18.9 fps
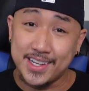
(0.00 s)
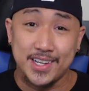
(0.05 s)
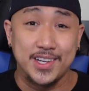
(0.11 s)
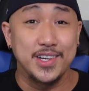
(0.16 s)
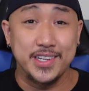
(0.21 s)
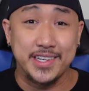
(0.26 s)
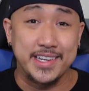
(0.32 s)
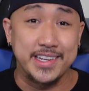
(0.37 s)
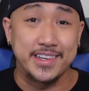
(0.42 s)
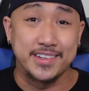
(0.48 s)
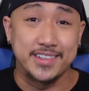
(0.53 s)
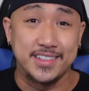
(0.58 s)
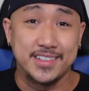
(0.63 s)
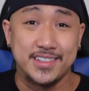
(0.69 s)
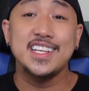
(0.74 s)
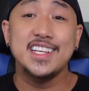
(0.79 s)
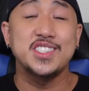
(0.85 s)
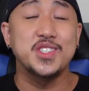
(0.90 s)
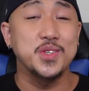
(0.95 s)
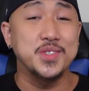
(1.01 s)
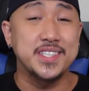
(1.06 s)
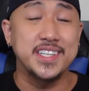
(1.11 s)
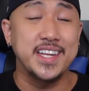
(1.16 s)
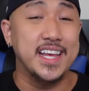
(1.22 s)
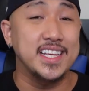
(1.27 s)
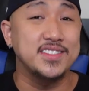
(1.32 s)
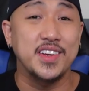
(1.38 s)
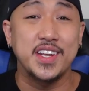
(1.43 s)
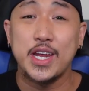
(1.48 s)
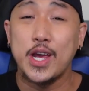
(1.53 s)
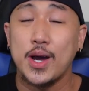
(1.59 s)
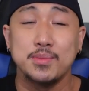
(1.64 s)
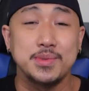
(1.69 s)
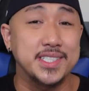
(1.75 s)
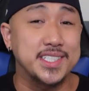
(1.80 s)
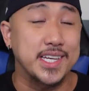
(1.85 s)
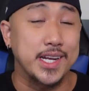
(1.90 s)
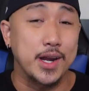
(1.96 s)
Good deal. So in today's video, I'm
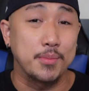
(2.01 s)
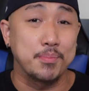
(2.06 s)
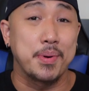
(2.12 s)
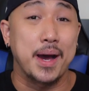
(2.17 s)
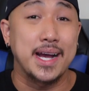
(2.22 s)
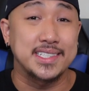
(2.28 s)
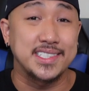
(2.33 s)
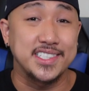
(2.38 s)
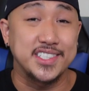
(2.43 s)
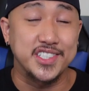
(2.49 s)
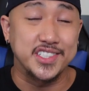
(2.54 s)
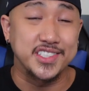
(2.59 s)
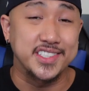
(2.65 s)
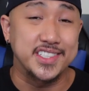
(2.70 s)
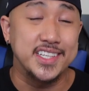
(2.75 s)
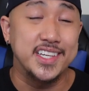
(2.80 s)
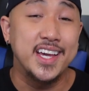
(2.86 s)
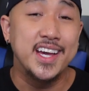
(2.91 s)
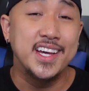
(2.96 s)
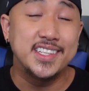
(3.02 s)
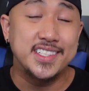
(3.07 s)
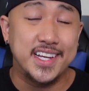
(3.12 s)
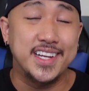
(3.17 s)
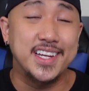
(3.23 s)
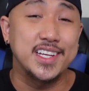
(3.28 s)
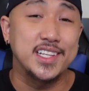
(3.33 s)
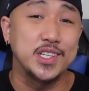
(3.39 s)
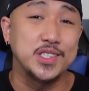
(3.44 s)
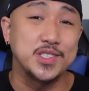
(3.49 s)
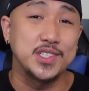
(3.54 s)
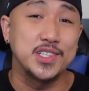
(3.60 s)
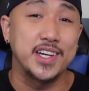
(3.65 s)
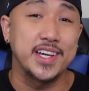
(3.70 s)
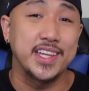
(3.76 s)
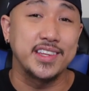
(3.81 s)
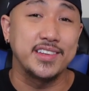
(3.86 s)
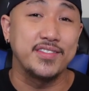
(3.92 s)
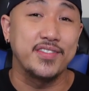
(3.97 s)
just gonna unbox the jersey, take a closer
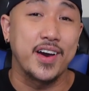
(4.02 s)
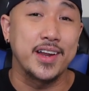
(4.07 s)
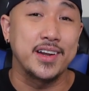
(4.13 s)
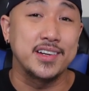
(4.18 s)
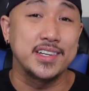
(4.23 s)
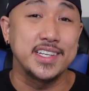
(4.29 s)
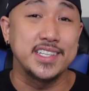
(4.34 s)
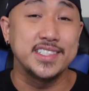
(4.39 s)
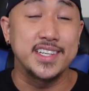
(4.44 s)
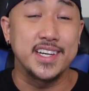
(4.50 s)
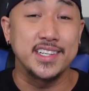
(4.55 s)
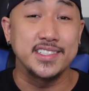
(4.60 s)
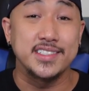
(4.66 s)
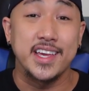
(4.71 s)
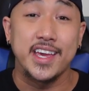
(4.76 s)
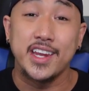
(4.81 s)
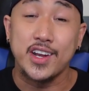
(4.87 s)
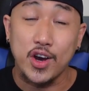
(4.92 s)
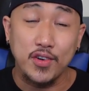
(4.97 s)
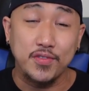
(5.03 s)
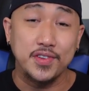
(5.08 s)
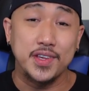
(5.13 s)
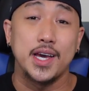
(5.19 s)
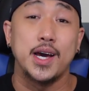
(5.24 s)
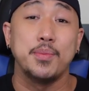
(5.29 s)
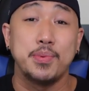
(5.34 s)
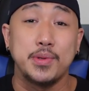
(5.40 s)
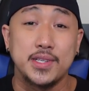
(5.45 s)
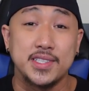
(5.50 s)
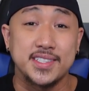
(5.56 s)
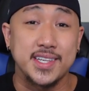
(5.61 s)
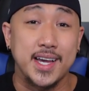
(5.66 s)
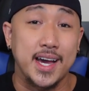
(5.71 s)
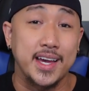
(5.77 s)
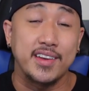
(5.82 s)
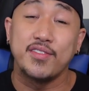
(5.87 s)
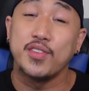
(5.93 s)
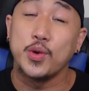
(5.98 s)
look at the finer details, and hopefully help you
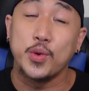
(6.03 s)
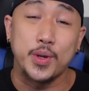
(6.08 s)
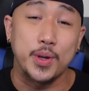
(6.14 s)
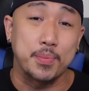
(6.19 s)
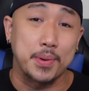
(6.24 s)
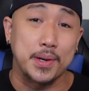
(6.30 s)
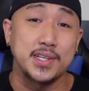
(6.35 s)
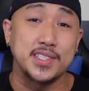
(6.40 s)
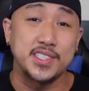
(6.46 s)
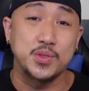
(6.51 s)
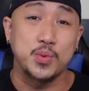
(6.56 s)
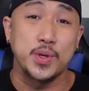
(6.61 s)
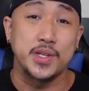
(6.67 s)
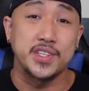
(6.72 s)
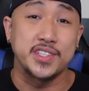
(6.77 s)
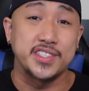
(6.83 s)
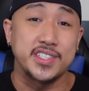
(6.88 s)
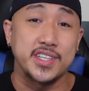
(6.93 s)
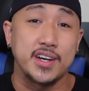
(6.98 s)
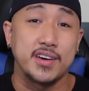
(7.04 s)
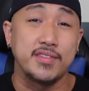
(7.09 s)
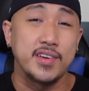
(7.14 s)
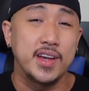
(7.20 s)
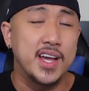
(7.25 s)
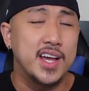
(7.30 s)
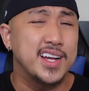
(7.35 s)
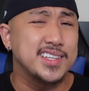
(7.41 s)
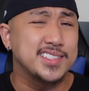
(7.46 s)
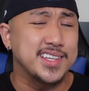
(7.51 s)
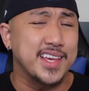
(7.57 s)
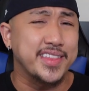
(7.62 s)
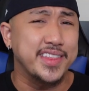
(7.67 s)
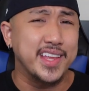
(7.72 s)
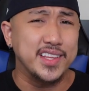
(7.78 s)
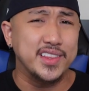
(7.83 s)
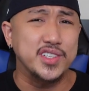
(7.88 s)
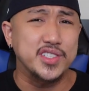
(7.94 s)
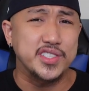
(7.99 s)
decide if you wanna purchase one yourself, because I
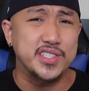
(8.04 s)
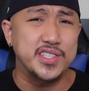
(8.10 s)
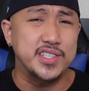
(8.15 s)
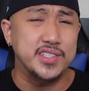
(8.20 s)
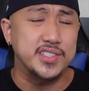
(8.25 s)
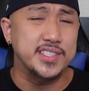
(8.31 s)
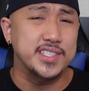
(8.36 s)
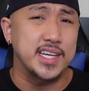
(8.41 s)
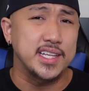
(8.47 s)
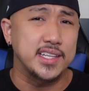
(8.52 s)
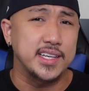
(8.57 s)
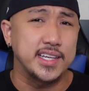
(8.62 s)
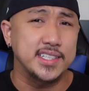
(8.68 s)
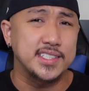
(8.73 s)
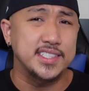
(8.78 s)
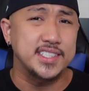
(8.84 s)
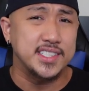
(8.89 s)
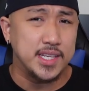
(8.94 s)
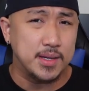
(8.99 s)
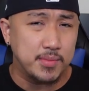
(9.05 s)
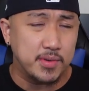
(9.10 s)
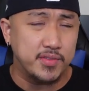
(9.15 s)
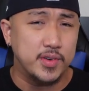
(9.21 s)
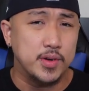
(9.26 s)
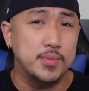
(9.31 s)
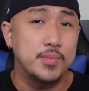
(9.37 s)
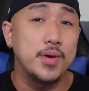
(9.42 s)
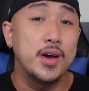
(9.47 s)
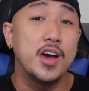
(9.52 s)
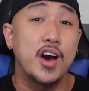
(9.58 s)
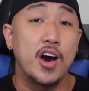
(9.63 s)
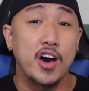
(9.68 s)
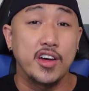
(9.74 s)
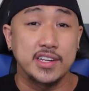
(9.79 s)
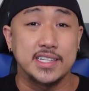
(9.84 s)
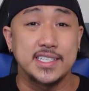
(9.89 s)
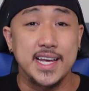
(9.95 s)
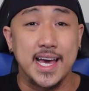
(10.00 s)
think they're still selling some of them
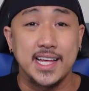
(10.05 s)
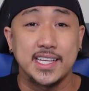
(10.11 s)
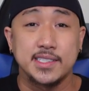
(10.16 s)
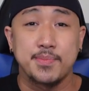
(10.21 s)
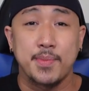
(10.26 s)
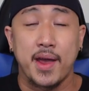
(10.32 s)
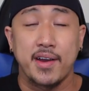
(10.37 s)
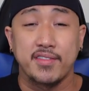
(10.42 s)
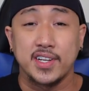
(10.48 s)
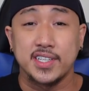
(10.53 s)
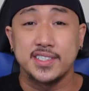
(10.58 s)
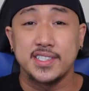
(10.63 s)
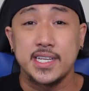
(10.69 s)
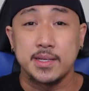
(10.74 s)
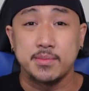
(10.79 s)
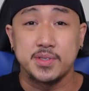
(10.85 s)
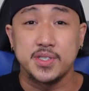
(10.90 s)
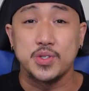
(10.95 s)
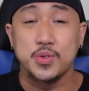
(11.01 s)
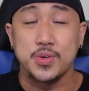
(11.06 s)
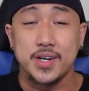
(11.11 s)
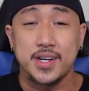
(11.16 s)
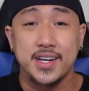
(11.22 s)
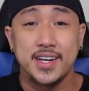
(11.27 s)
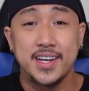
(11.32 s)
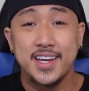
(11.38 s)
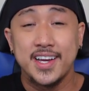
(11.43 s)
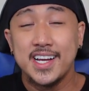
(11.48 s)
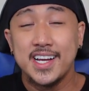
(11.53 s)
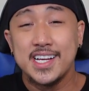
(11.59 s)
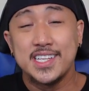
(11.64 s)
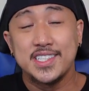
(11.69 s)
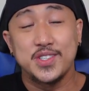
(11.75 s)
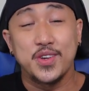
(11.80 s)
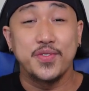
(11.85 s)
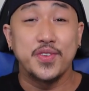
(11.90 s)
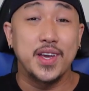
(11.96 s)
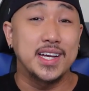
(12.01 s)
on the Dallas Mavericks team store.
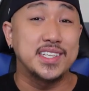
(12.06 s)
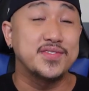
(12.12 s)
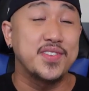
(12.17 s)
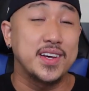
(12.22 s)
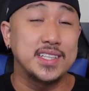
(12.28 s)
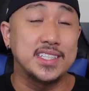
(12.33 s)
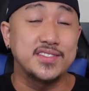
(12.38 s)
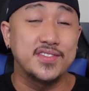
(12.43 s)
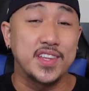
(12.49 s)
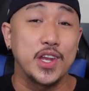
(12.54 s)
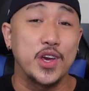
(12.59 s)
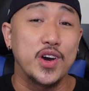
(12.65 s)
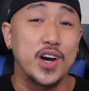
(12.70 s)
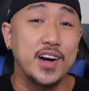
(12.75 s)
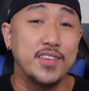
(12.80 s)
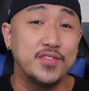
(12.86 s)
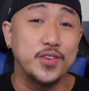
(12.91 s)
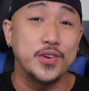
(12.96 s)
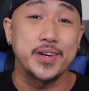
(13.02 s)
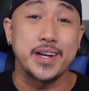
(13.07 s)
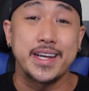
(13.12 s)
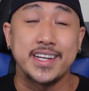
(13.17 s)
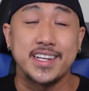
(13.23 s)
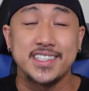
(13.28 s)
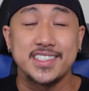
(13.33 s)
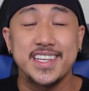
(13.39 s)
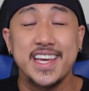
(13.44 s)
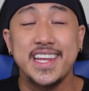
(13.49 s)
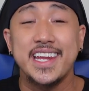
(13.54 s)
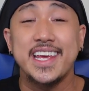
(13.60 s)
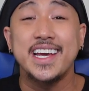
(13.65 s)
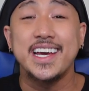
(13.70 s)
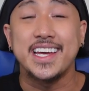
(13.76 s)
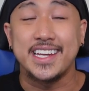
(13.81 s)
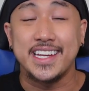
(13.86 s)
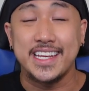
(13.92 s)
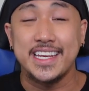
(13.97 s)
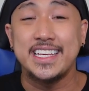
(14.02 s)
So if you guys find this video helpful or entertaining,
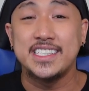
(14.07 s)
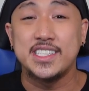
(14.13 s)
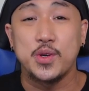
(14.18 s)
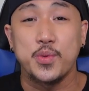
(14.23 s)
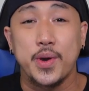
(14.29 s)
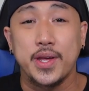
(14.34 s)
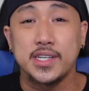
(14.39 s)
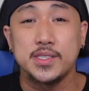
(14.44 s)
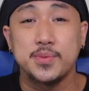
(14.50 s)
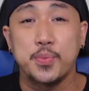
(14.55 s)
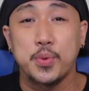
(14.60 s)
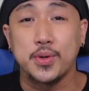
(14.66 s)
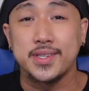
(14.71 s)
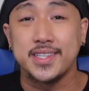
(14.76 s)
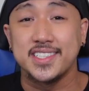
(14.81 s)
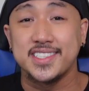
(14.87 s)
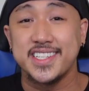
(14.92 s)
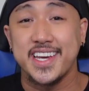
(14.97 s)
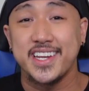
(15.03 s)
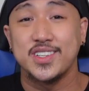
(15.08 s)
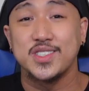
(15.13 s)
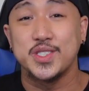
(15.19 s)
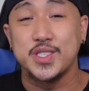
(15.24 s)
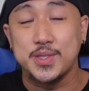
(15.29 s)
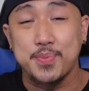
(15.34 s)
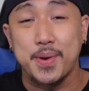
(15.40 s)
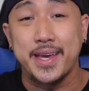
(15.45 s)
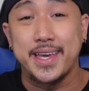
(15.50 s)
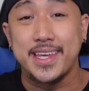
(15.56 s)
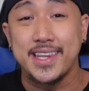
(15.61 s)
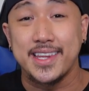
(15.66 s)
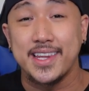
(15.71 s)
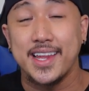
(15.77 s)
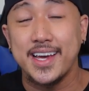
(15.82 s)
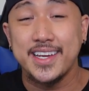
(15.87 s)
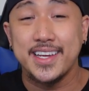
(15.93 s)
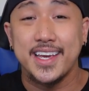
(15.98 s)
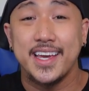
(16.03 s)
an easy way to support the channel is just by hitting
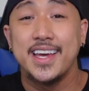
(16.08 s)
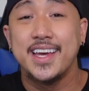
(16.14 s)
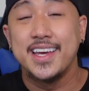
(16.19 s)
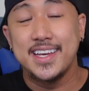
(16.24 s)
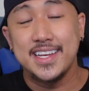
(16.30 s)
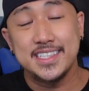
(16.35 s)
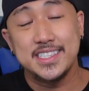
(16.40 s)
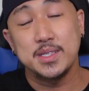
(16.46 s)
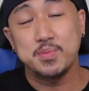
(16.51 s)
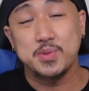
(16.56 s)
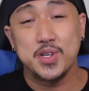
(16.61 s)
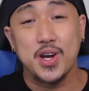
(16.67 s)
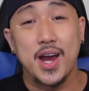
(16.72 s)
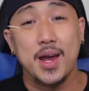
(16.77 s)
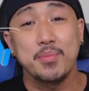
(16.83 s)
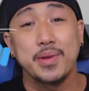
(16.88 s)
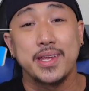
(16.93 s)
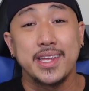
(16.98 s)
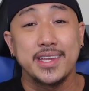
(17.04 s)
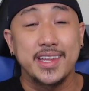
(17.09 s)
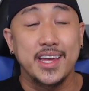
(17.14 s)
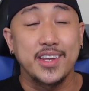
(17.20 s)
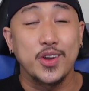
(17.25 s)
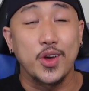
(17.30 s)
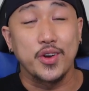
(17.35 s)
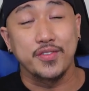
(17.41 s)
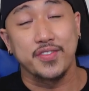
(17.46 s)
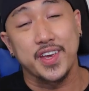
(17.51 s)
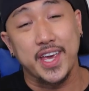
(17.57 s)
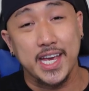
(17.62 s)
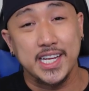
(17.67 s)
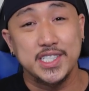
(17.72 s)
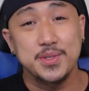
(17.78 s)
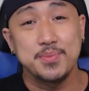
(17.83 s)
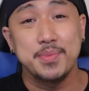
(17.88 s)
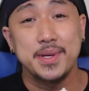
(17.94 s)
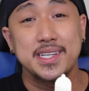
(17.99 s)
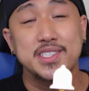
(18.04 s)
like, hit subscribe, and hit that
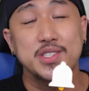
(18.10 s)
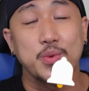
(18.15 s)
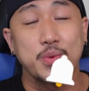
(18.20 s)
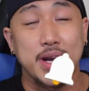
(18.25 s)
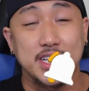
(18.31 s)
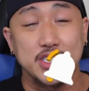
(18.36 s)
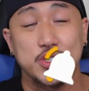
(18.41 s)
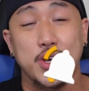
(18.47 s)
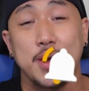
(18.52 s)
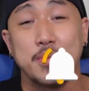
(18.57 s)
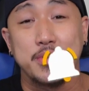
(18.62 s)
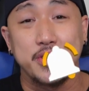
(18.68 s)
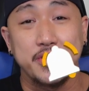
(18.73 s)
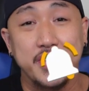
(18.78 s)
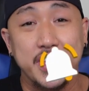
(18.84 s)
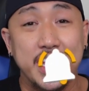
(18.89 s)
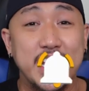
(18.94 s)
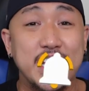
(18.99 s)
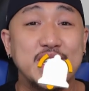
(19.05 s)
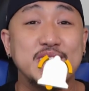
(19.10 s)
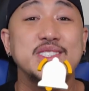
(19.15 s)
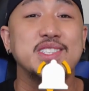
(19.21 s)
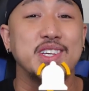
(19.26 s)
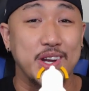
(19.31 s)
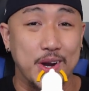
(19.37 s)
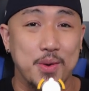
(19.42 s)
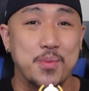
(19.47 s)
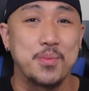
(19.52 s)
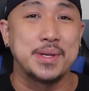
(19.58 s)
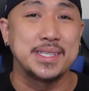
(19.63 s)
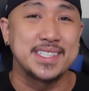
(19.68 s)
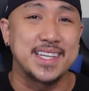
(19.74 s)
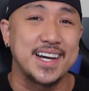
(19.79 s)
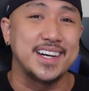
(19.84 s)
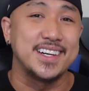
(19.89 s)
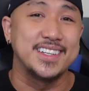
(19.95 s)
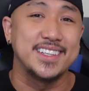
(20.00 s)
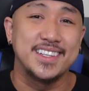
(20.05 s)
notification bell so when I drop new videos, you don't miss
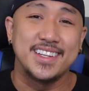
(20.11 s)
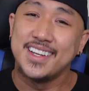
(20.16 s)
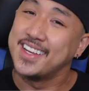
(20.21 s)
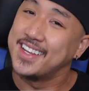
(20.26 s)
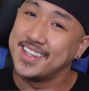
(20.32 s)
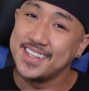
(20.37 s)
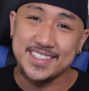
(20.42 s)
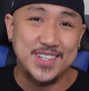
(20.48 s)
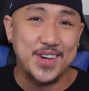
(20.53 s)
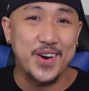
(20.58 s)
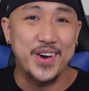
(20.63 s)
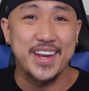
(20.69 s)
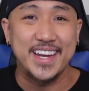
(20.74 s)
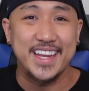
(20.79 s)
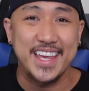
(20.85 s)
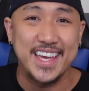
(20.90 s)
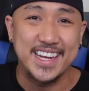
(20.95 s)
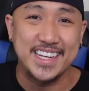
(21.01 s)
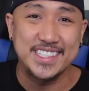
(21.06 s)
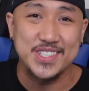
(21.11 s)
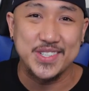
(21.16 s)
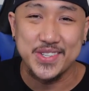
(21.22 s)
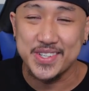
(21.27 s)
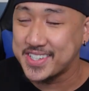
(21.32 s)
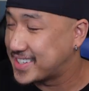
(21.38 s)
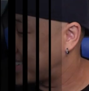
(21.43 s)
out. Let's go ahead and get into it.